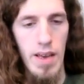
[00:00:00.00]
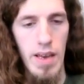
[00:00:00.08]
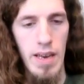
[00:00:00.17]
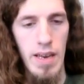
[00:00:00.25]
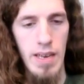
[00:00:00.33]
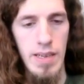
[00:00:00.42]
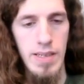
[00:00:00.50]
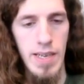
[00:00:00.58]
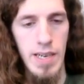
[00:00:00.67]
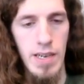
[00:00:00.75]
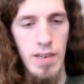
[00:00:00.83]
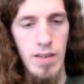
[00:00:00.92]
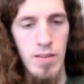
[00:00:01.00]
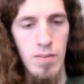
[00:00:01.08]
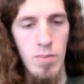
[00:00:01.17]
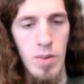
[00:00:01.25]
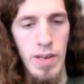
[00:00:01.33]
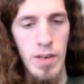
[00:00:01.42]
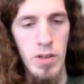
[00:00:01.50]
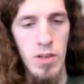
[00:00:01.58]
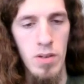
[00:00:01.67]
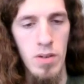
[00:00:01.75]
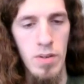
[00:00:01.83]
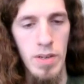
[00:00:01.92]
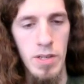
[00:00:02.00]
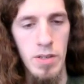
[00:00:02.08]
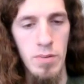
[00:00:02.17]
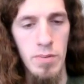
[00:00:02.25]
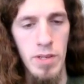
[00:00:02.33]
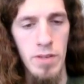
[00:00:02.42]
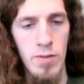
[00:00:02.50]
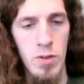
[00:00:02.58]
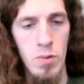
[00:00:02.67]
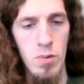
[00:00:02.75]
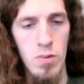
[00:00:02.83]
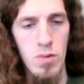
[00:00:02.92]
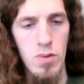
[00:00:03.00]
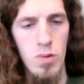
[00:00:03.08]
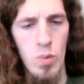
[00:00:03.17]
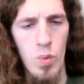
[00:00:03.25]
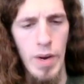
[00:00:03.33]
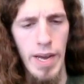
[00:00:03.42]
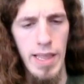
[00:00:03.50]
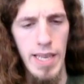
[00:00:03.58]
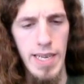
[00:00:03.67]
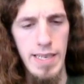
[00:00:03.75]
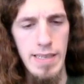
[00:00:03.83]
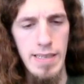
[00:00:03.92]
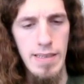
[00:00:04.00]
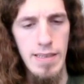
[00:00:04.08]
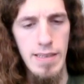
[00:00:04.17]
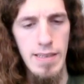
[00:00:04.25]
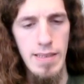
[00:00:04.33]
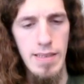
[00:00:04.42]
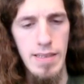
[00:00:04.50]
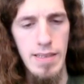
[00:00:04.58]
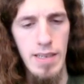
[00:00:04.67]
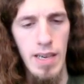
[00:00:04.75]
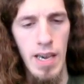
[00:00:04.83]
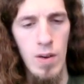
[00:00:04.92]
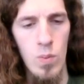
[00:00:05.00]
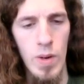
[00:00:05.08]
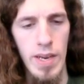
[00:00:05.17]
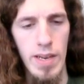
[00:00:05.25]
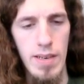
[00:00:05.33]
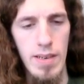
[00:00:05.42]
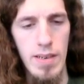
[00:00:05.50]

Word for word: Hey Decker, when are you going to review Twilight? Can't wait.